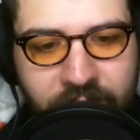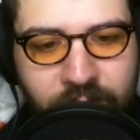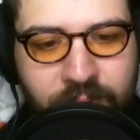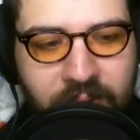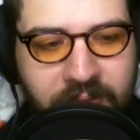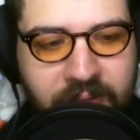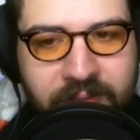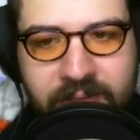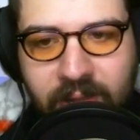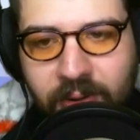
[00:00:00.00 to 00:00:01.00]
Ooh, the
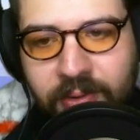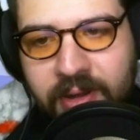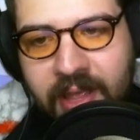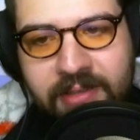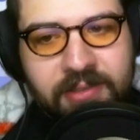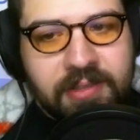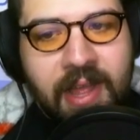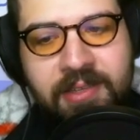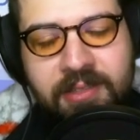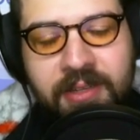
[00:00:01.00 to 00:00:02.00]
stone,
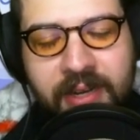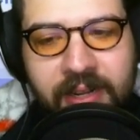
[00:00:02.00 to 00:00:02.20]
that's looking